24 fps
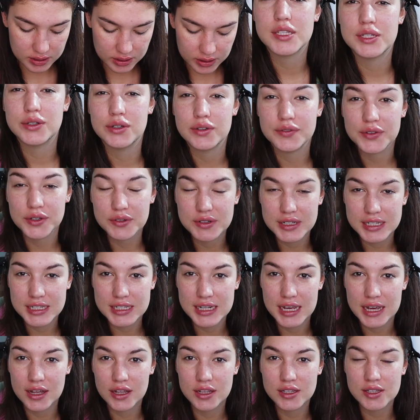So a few
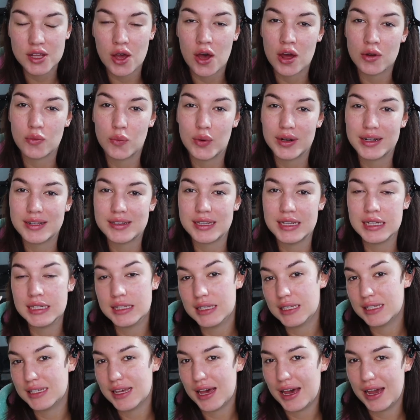details on what is
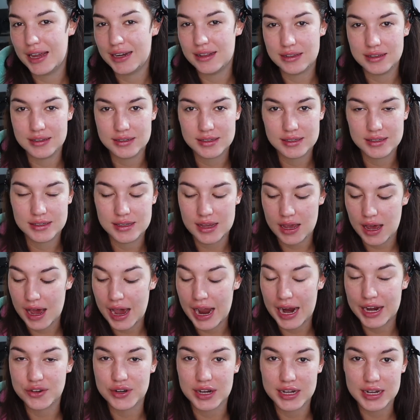inside this
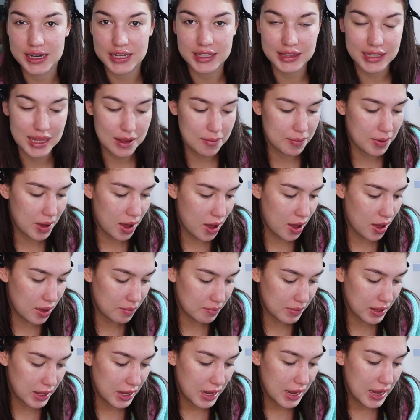hydrating lip
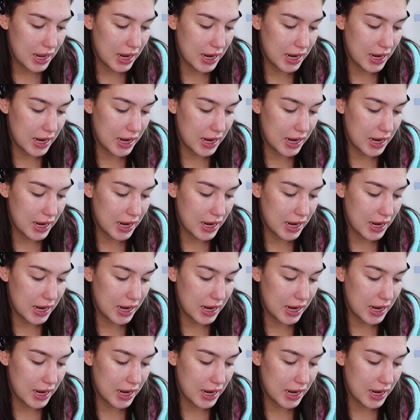balm.